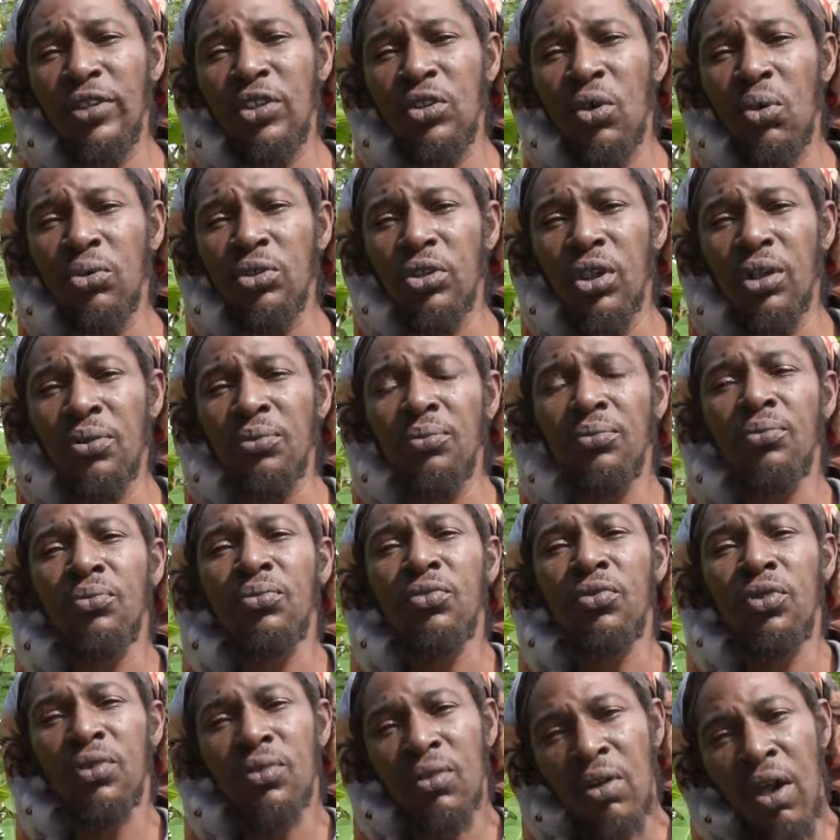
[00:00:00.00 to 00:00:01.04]
soldier,
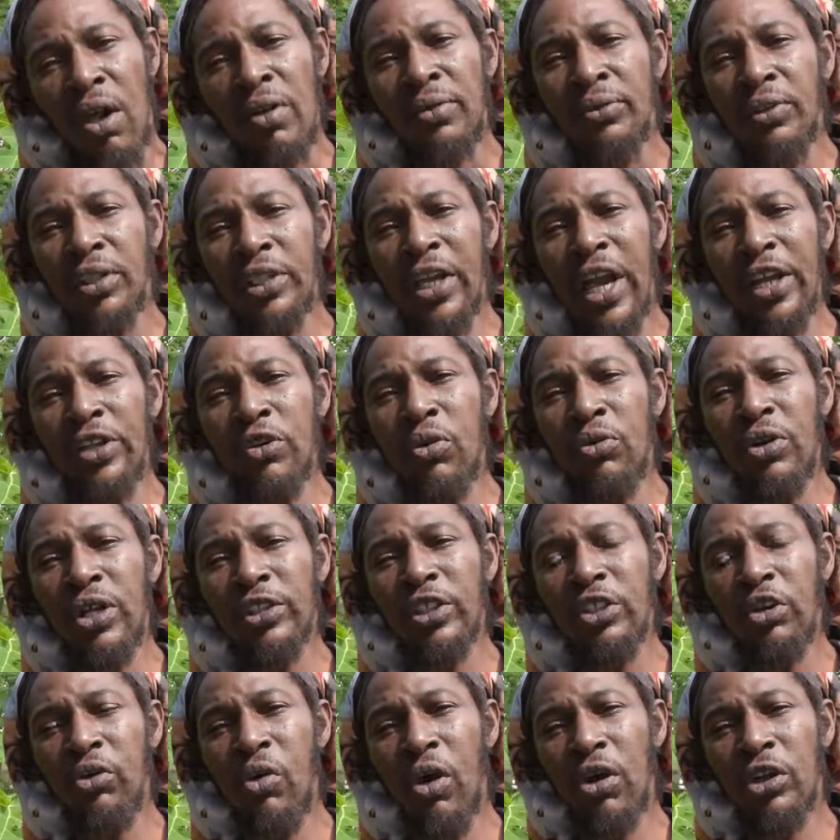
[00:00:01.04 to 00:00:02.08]
yeah, known as
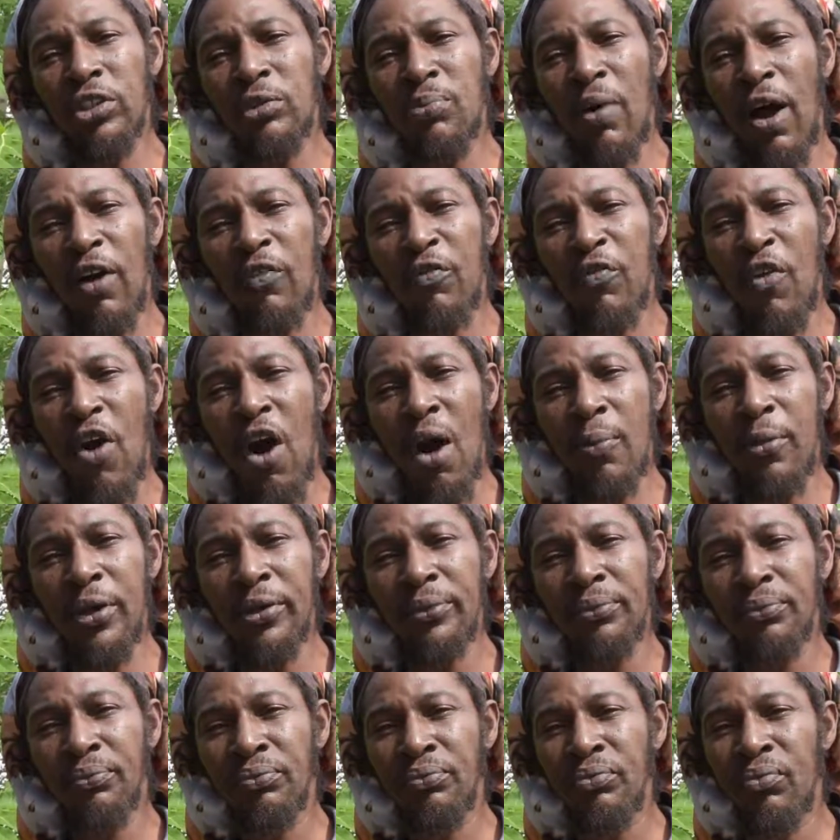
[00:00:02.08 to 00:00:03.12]
the Crocus Bag Farmer.
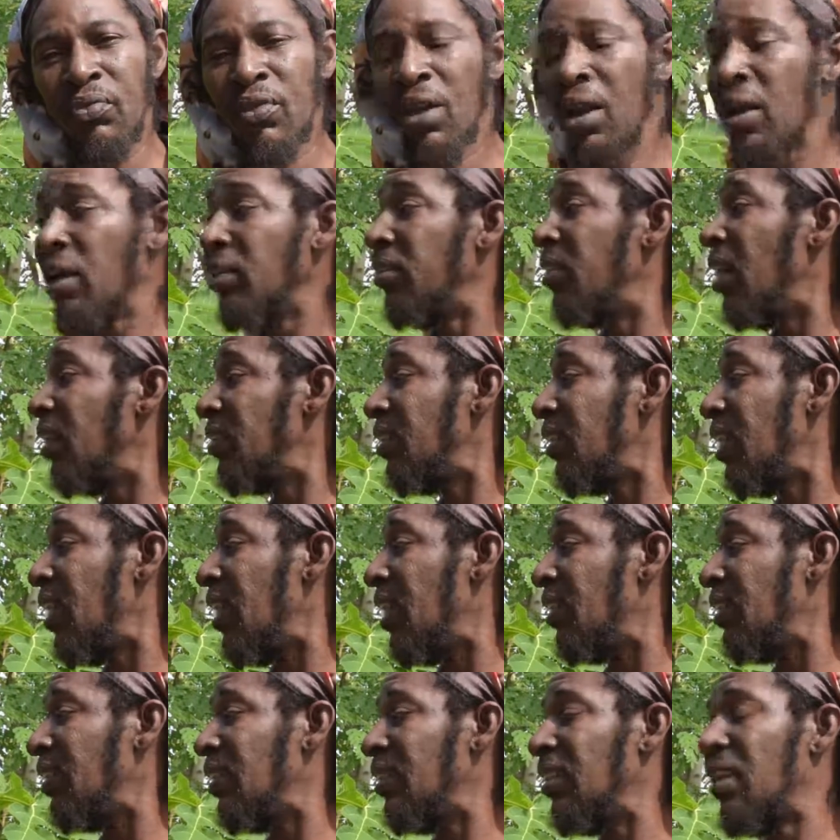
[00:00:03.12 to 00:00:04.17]
This
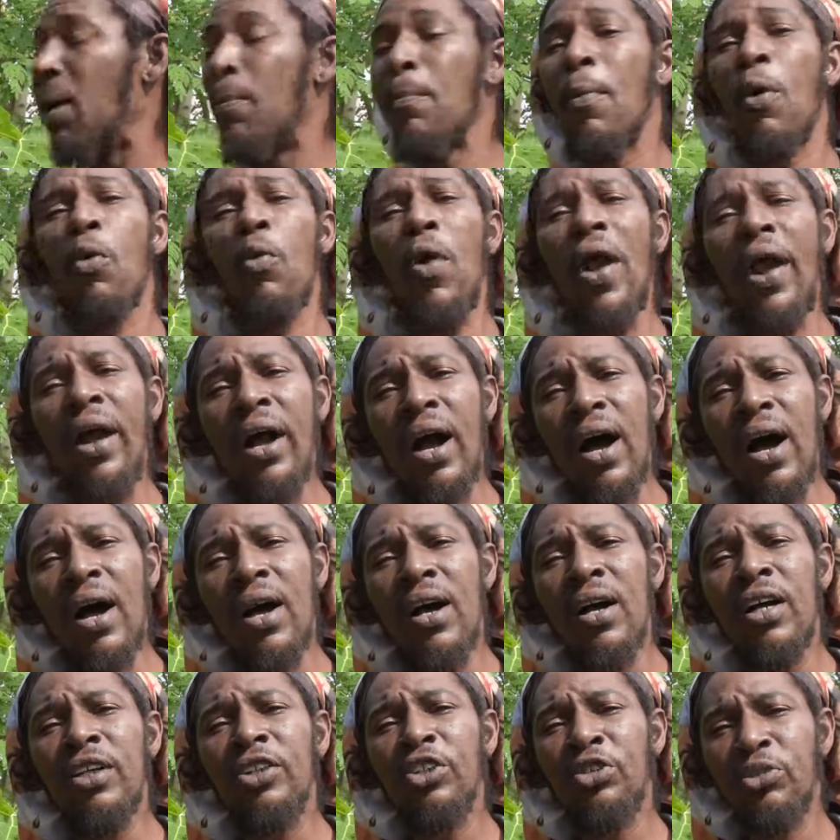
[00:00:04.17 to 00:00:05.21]
is the Moringa
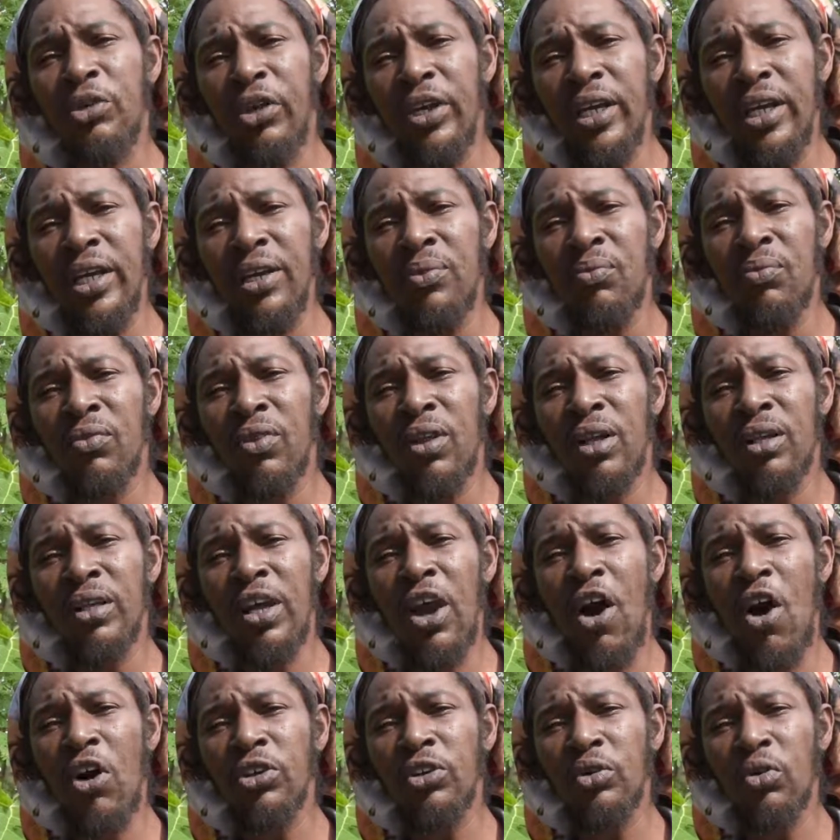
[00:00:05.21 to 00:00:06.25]
tree. They
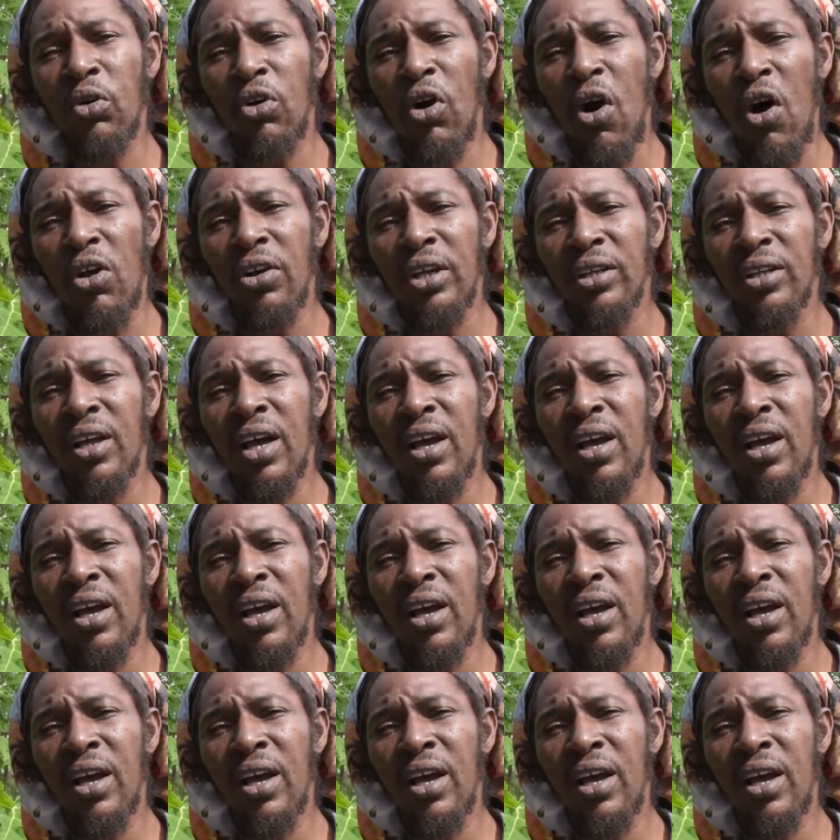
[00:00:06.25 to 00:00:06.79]
also call it